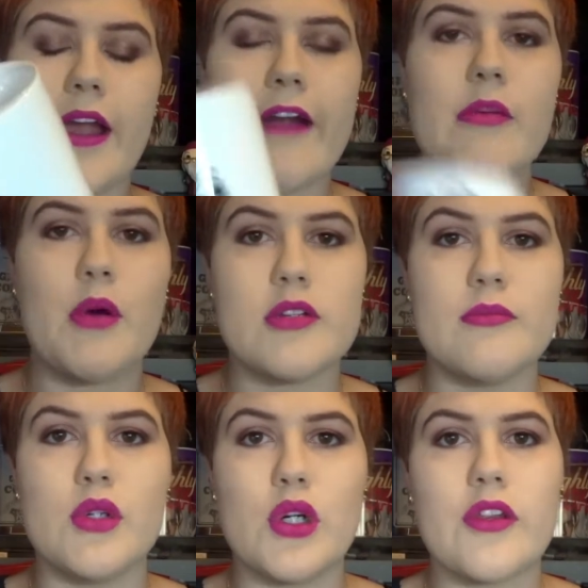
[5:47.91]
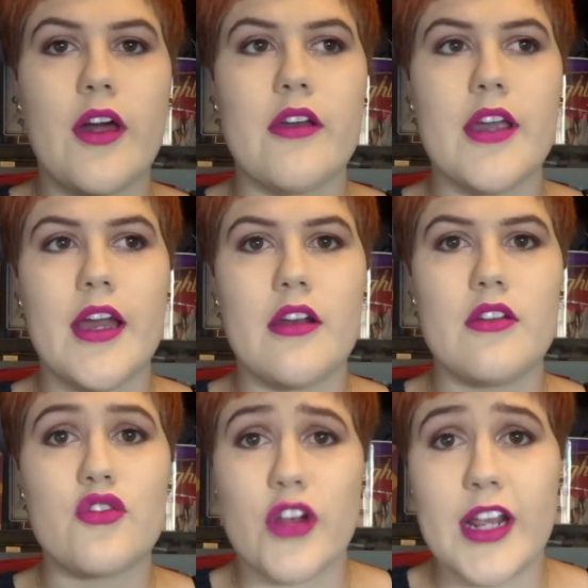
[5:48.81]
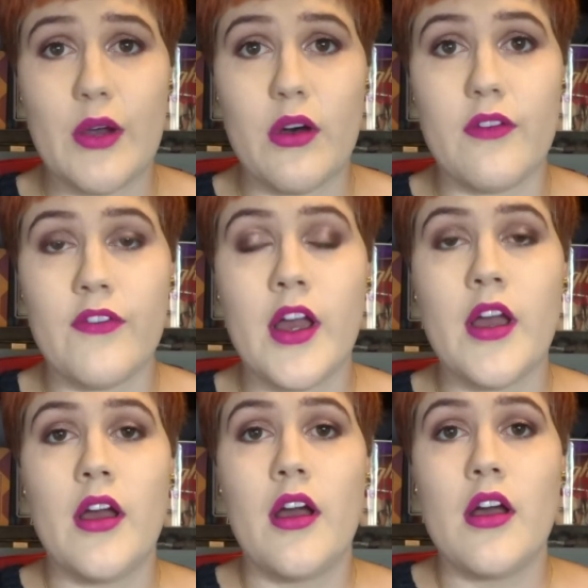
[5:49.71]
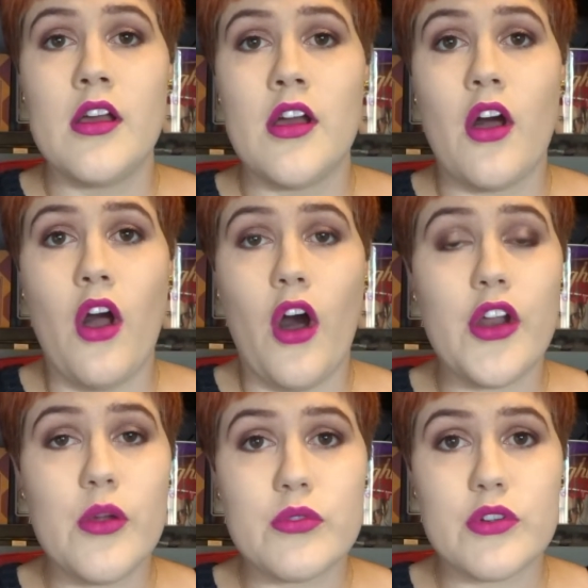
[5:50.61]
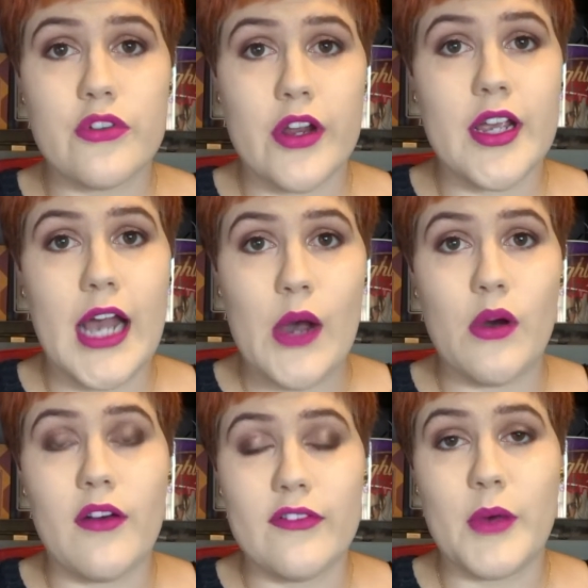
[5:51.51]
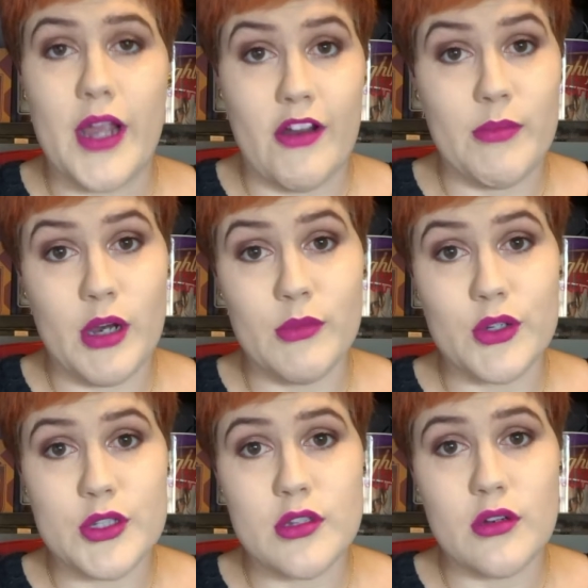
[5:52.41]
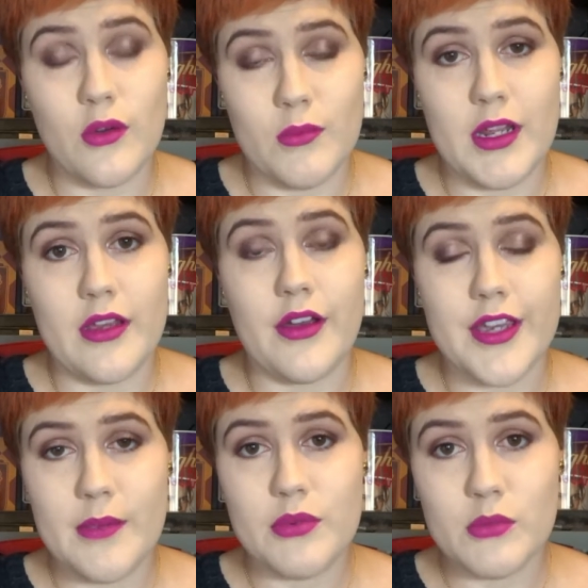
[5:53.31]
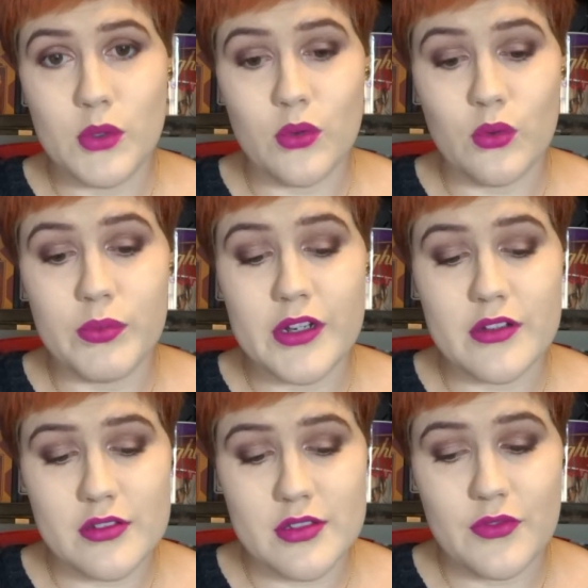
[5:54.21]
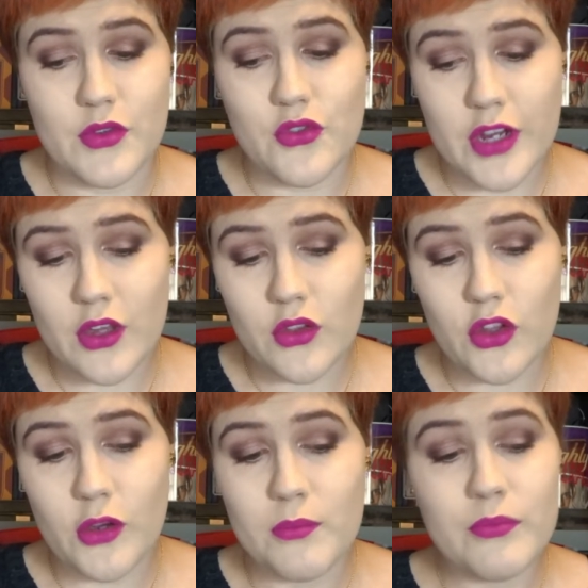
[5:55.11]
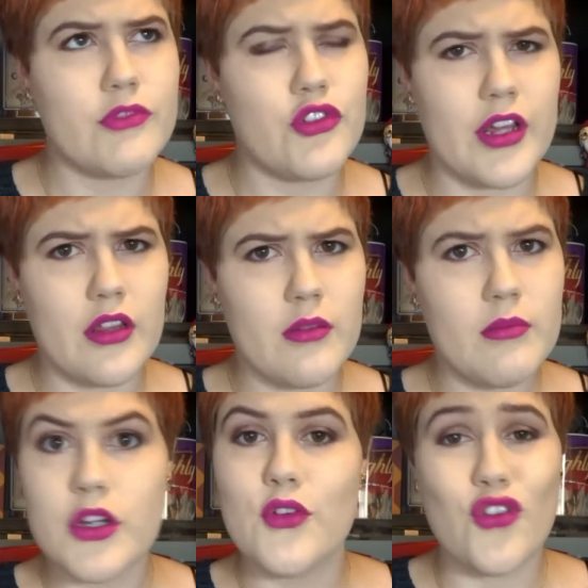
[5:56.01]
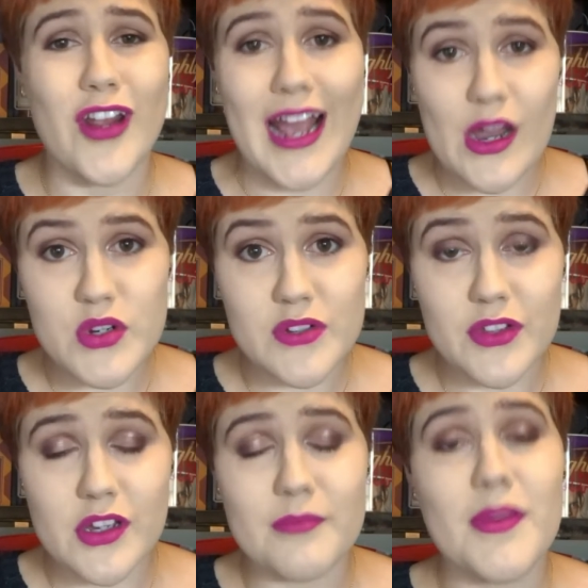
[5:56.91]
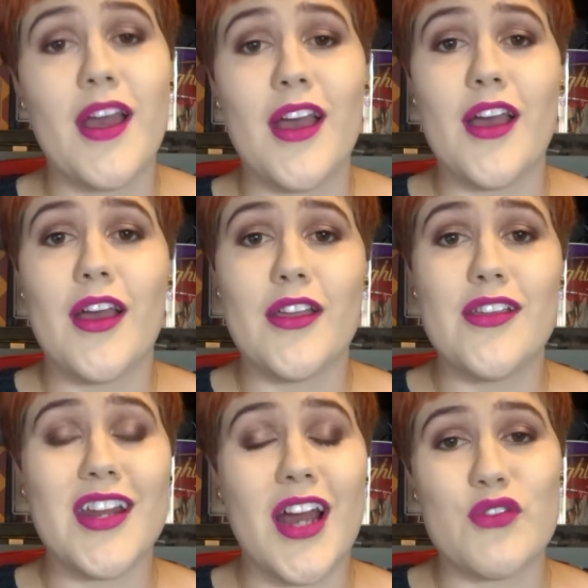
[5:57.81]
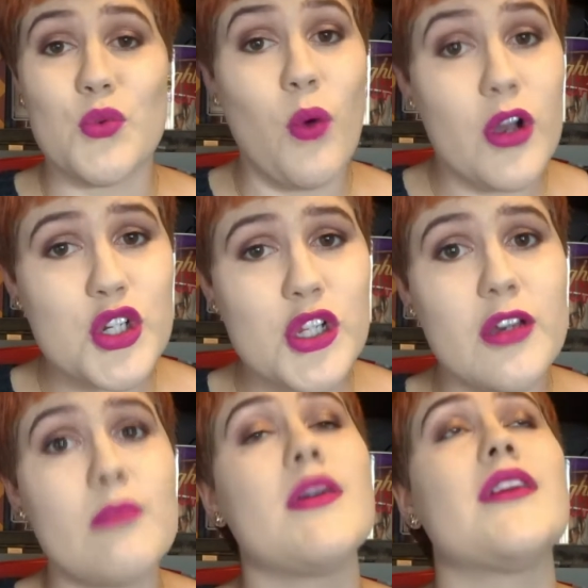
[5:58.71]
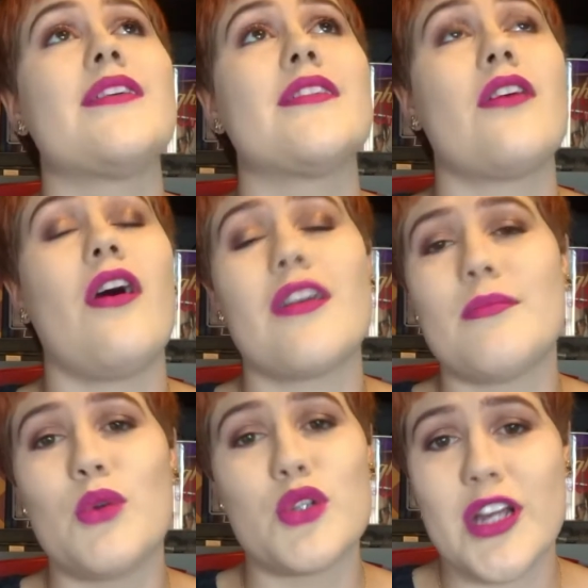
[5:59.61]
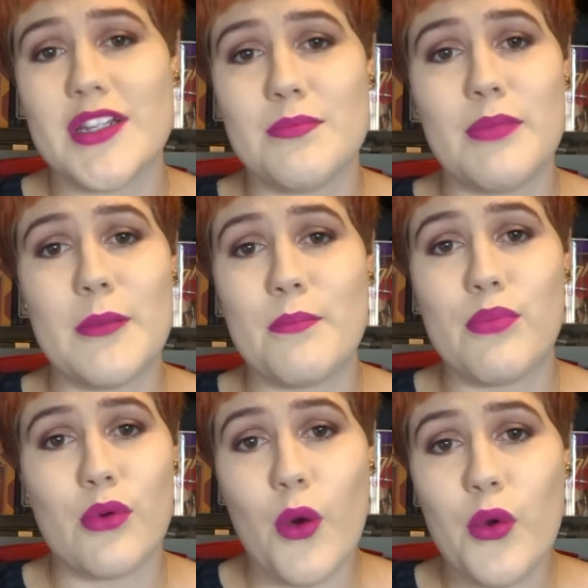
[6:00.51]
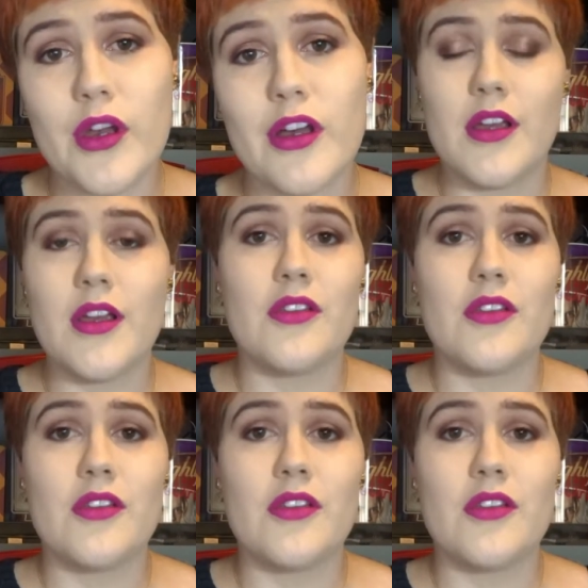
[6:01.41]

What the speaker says: Harry Potter mug that I can drink out of. I don't drink out of my Harry Potter mugs normally. I keep them all because if you drink out of them, you're gonna have to wash them and then they've got more chance of being broken.